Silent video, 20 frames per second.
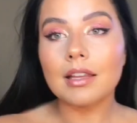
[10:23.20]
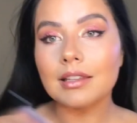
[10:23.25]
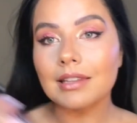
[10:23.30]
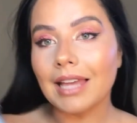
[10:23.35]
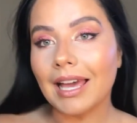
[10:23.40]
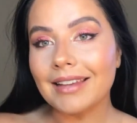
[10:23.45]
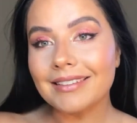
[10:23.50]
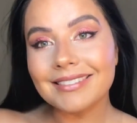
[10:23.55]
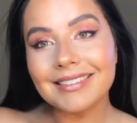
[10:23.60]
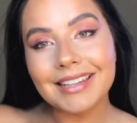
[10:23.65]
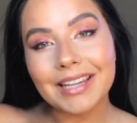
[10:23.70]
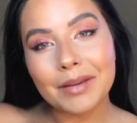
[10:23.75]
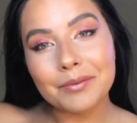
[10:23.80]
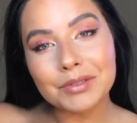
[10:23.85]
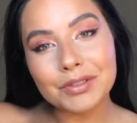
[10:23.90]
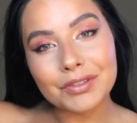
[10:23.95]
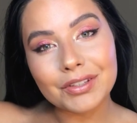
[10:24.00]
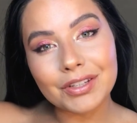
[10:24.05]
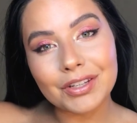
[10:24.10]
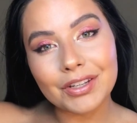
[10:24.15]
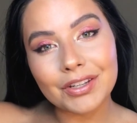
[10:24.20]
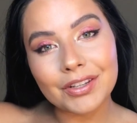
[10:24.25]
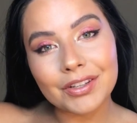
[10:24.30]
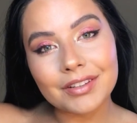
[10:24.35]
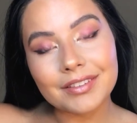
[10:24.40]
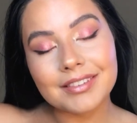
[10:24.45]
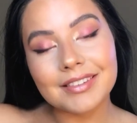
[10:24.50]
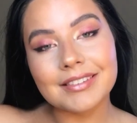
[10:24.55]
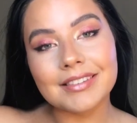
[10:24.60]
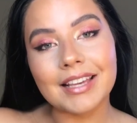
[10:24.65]
Lastly, I'm just going to
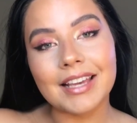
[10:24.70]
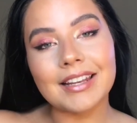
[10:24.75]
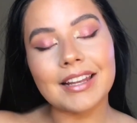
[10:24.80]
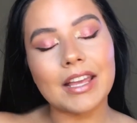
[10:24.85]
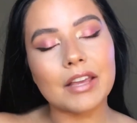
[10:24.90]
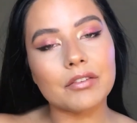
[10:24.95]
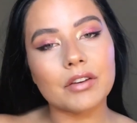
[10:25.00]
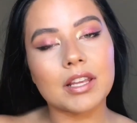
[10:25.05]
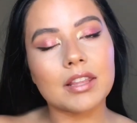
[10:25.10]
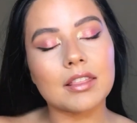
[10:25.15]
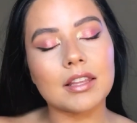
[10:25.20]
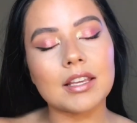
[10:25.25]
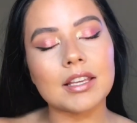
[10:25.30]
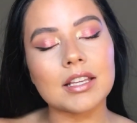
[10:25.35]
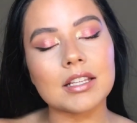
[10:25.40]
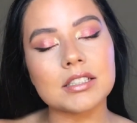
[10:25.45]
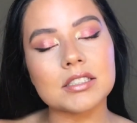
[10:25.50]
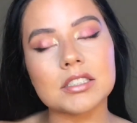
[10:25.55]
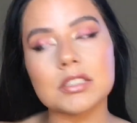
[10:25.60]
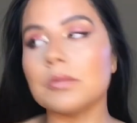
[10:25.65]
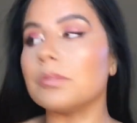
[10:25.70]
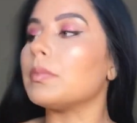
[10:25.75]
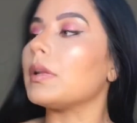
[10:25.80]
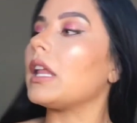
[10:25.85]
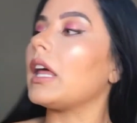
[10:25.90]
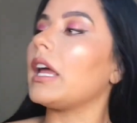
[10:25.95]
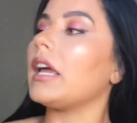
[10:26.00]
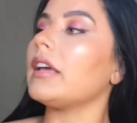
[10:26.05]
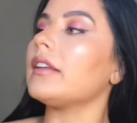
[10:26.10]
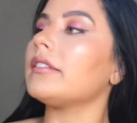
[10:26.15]
set everything into
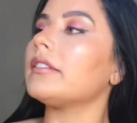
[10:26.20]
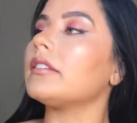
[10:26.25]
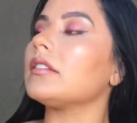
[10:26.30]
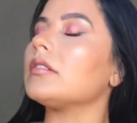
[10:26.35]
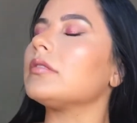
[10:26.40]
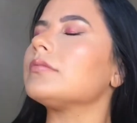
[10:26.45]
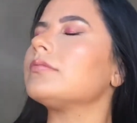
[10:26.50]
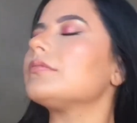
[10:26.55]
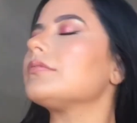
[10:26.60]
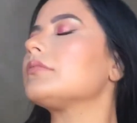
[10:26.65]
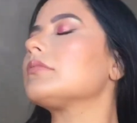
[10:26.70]
place.